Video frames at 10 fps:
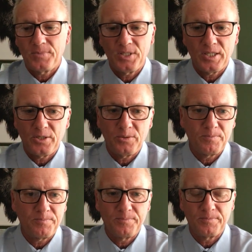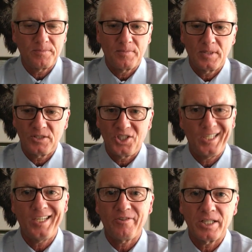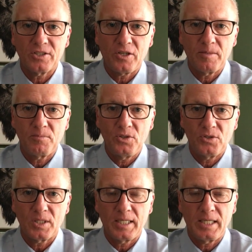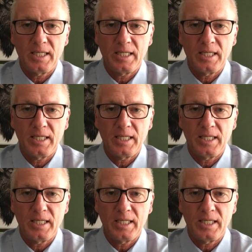you know, generic type newsletter.